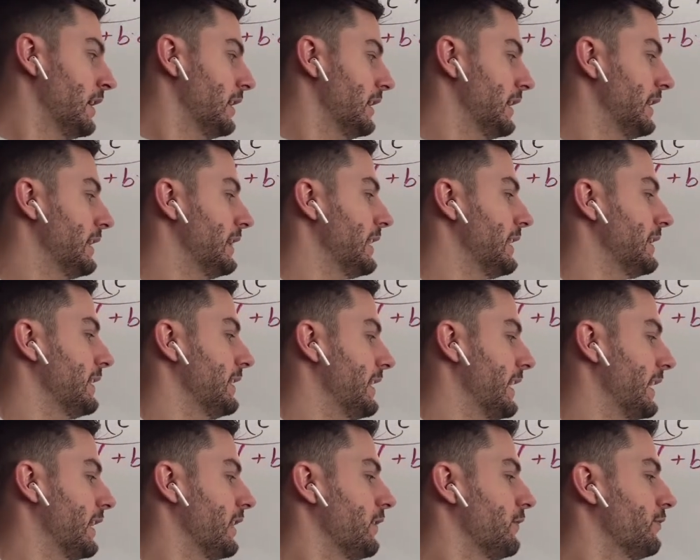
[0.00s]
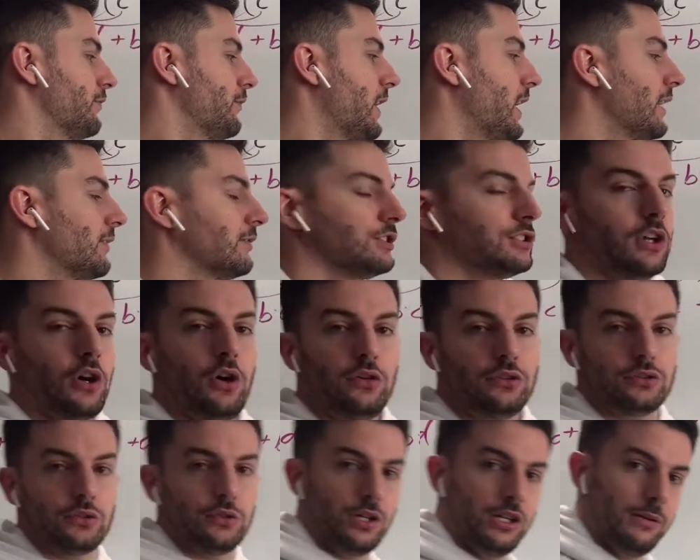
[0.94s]
And then the negative 5 is
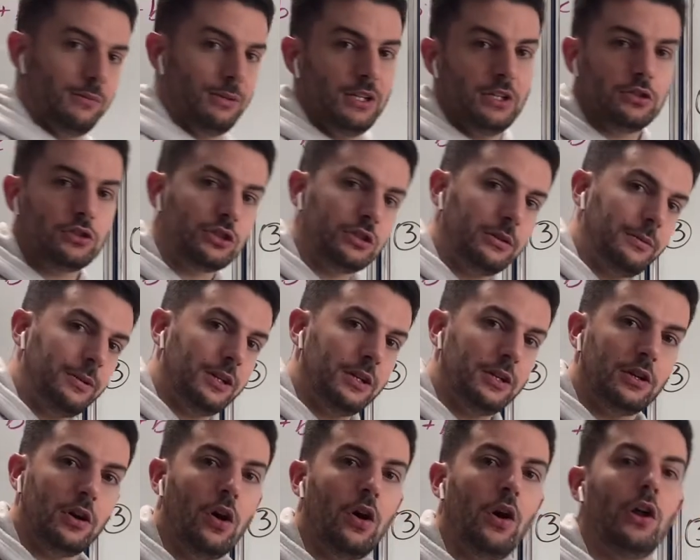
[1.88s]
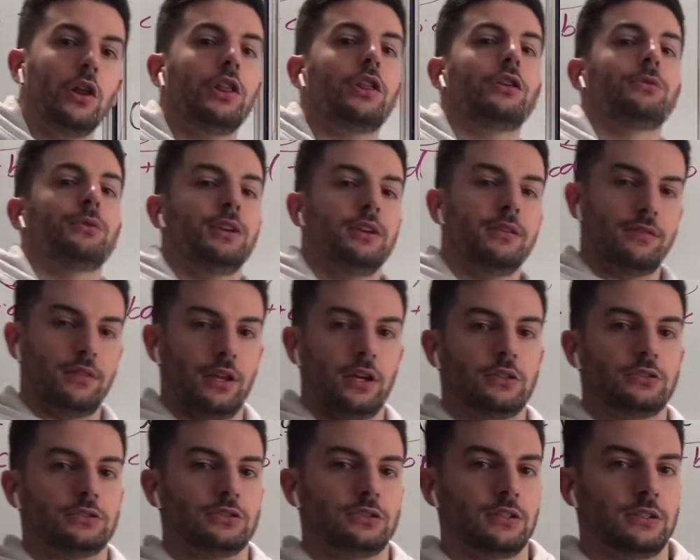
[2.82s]
also going to be distributed to all 3 of
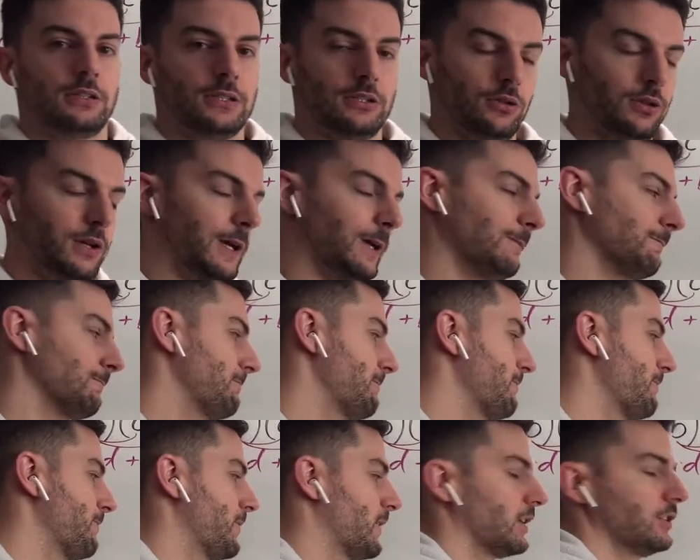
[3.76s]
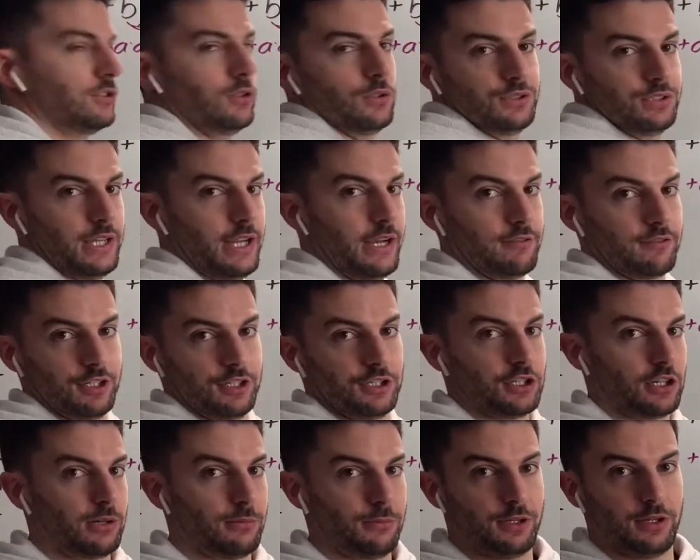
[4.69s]
those. Okay? So it's every
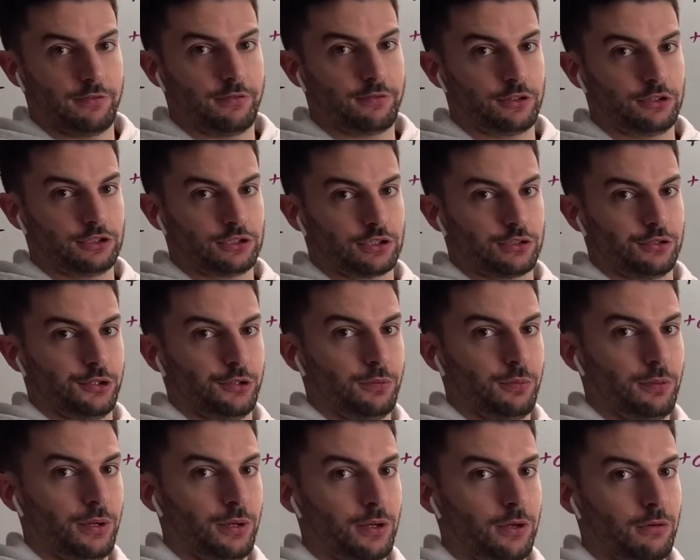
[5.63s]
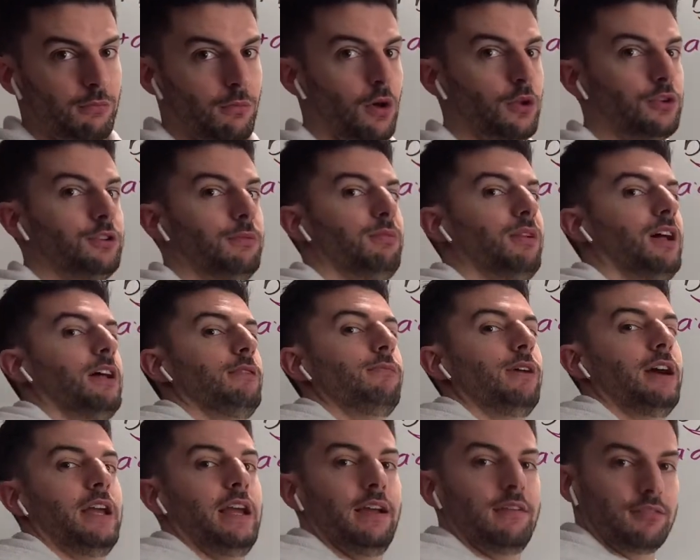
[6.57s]
term in the first group multiplied
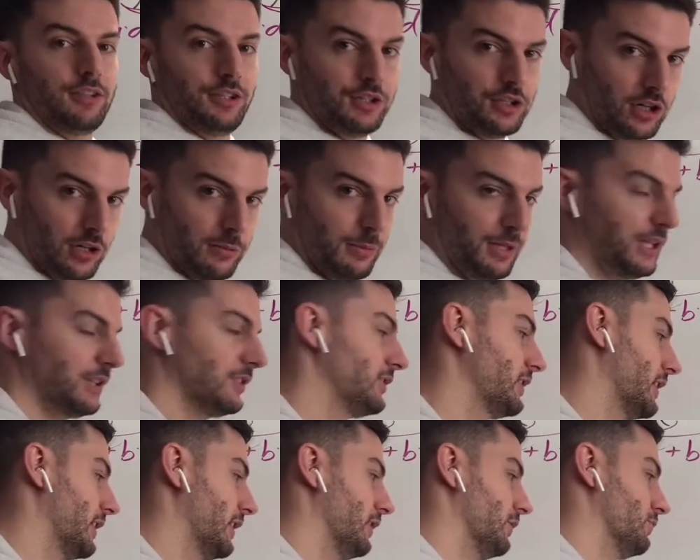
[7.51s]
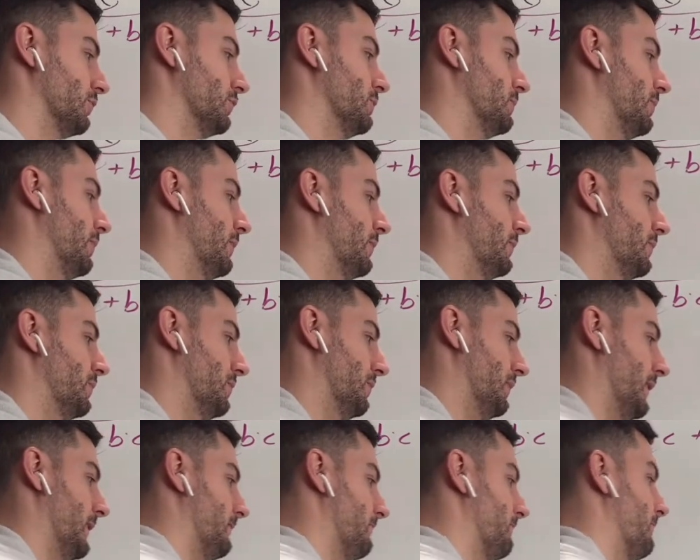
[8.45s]
by every term in the second group.
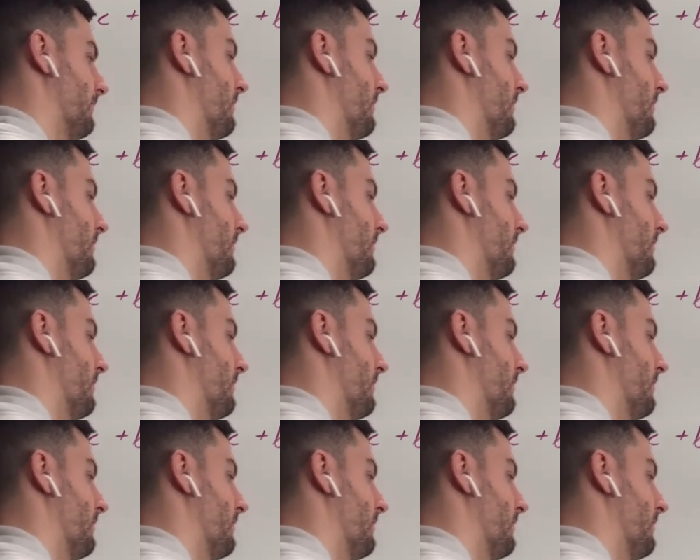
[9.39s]
Okay?